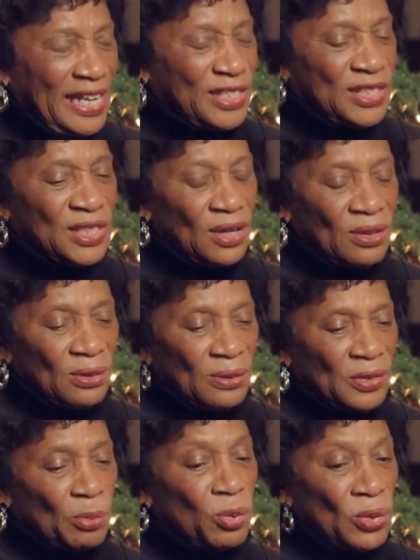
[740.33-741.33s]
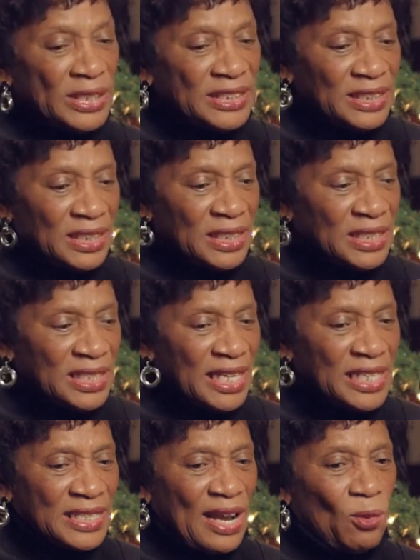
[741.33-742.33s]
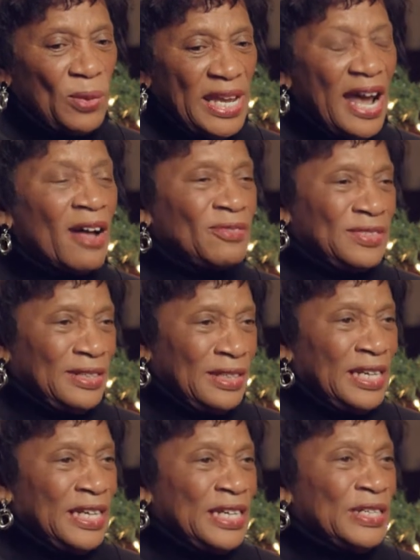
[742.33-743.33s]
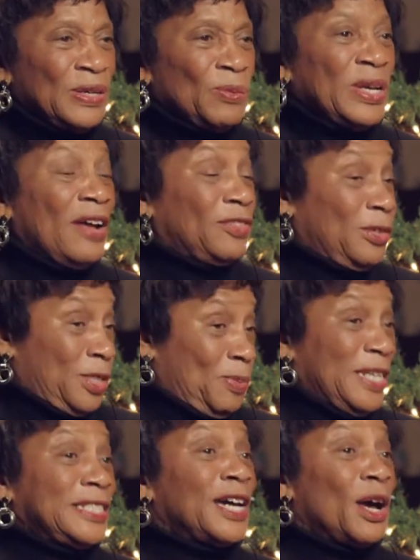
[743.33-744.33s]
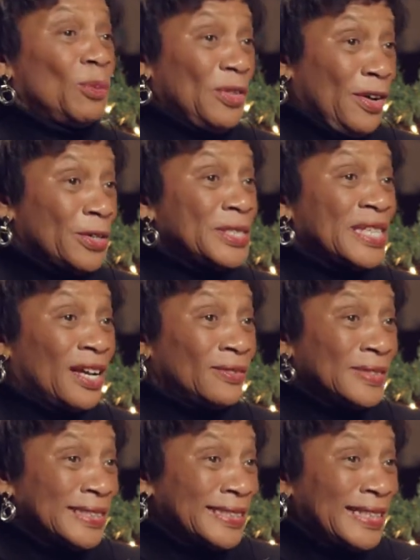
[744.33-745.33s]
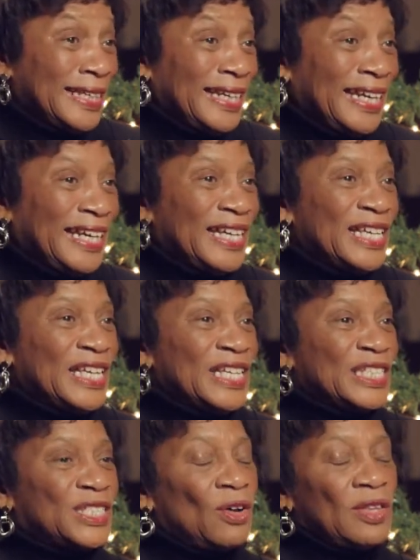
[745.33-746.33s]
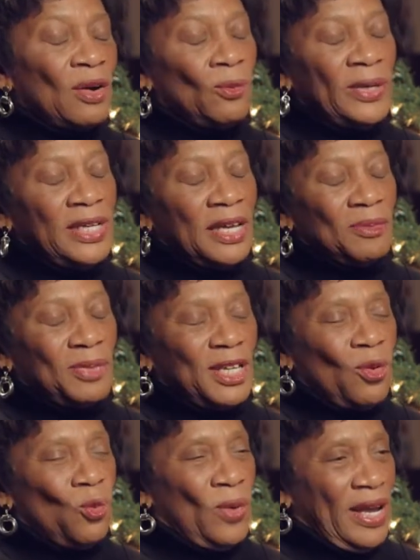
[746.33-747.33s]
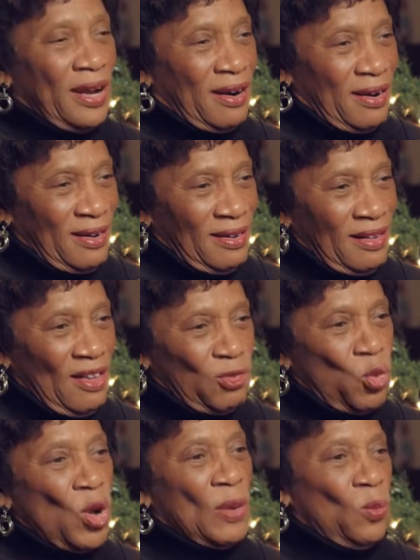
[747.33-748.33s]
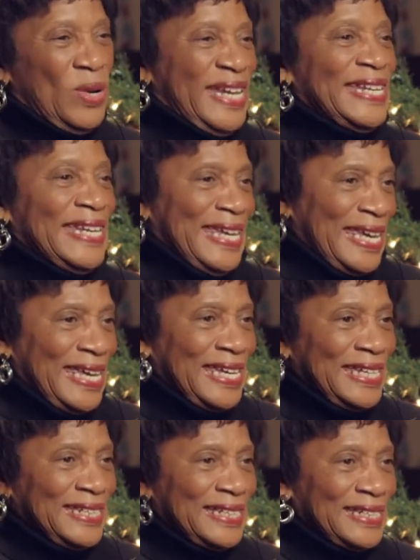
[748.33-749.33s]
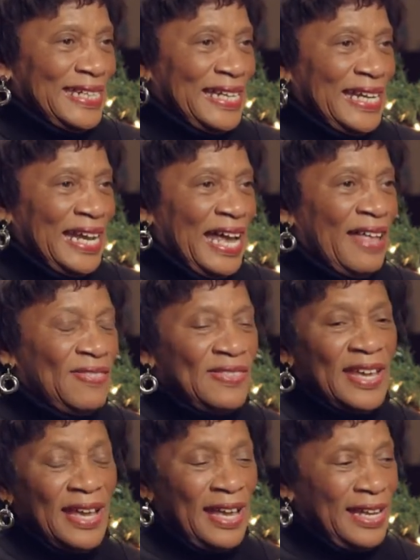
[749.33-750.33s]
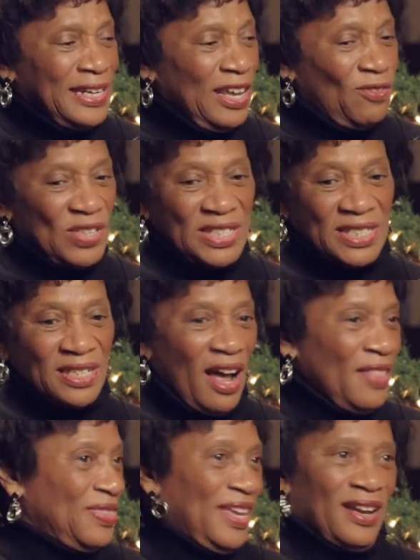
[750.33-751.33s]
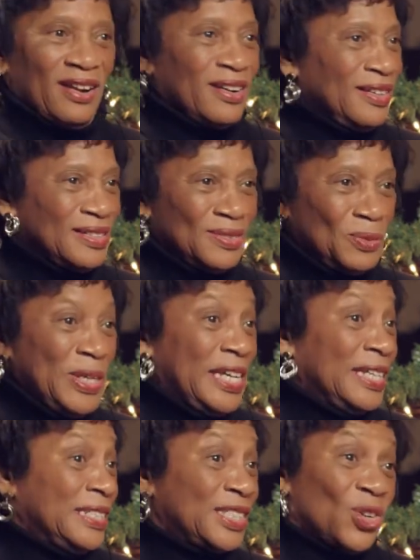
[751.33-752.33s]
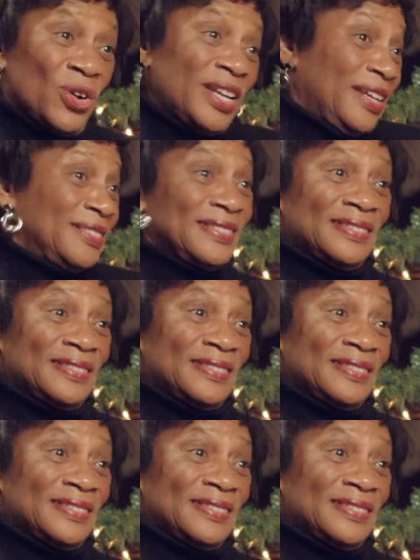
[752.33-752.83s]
And so the point is that we have to spend time with ourselves so that we can be aware of what we need. And then if it's not there, we can start it.